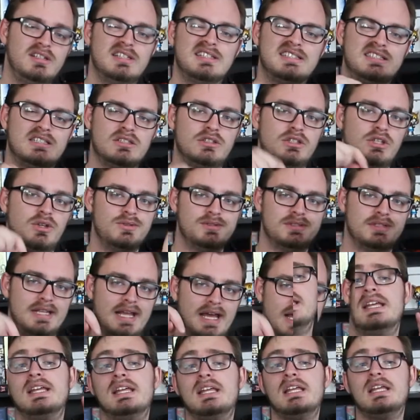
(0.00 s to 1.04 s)
Still using
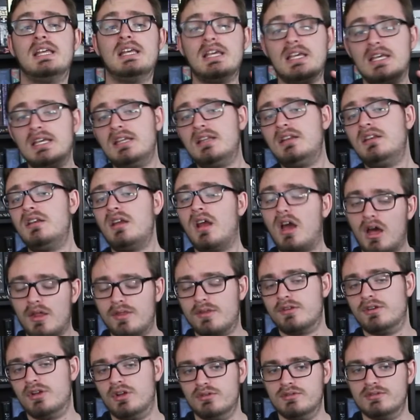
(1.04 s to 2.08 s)
that. In
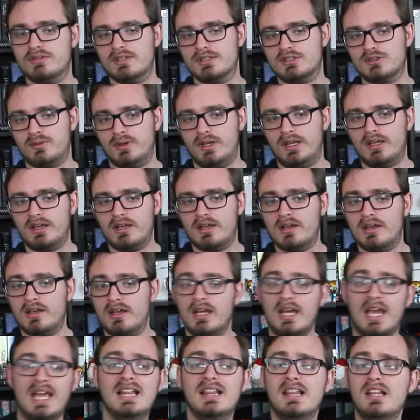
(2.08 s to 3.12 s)
other news this week,
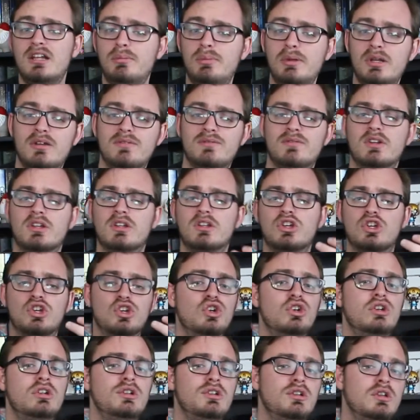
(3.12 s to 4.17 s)
a little bit of
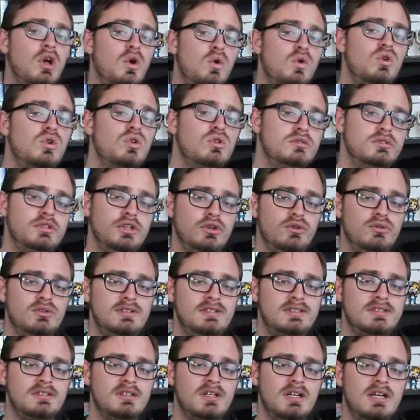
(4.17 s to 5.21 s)
good local
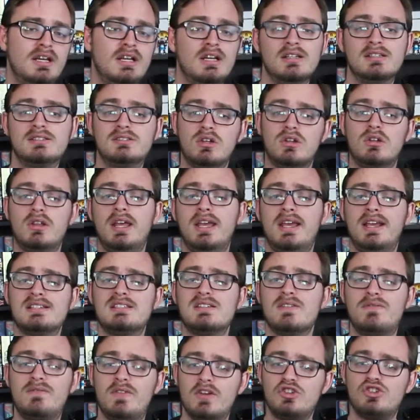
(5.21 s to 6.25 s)
news. Salt Lake
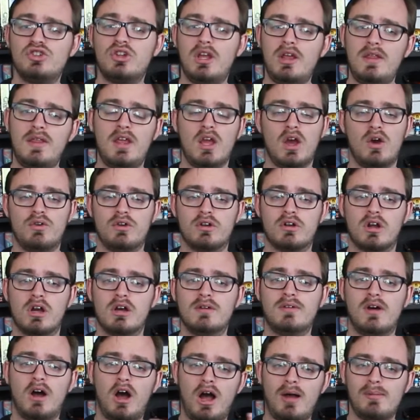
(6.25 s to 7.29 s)
is officially the owner
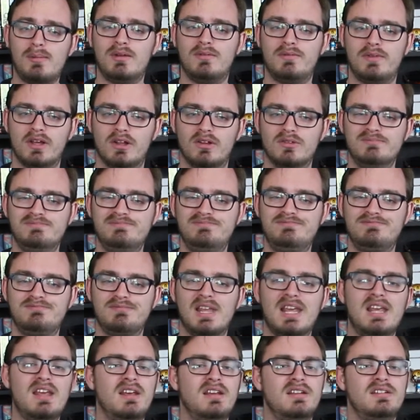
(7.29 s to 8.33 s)
of Hobbitville.
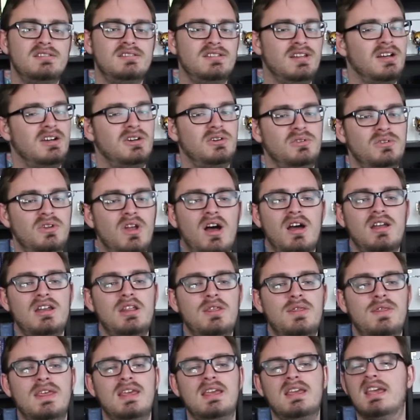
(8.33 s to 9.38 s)
No, not
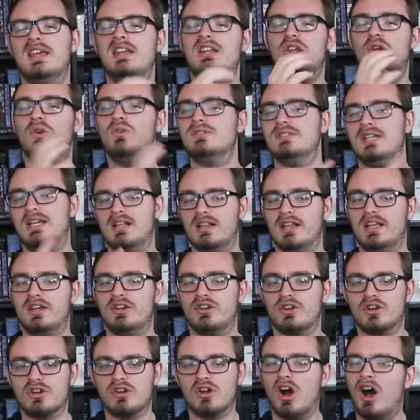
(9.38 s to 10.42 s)
anything in New
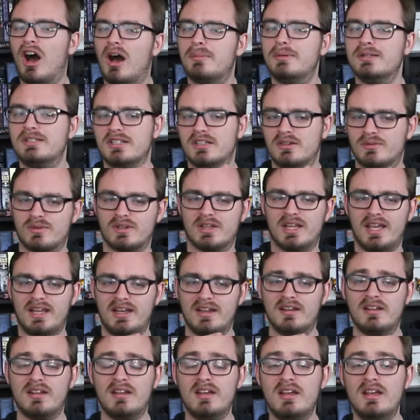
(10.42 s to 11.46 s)
Zealand or Hobbiton
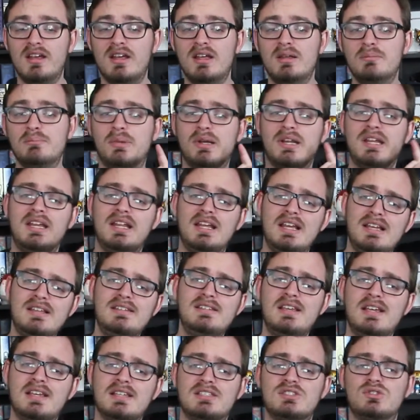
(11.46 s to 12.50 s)
related, but it
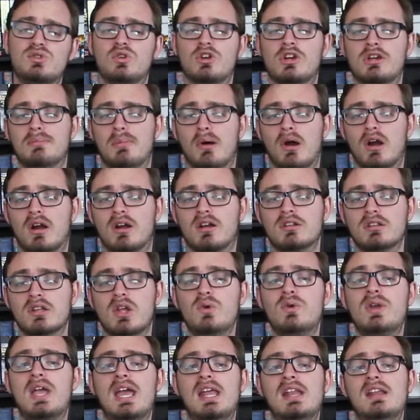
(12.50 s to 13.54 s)
is a historic park
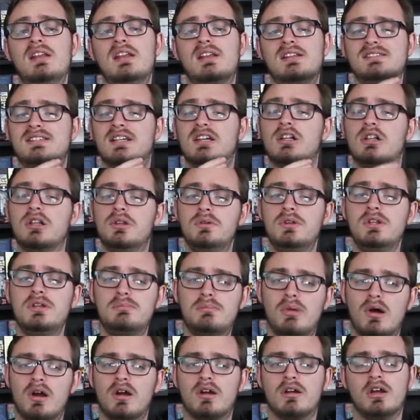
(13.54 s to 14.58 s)
located in a
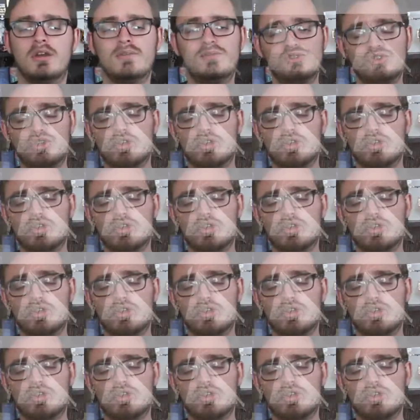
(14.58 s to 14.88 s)
secluded part of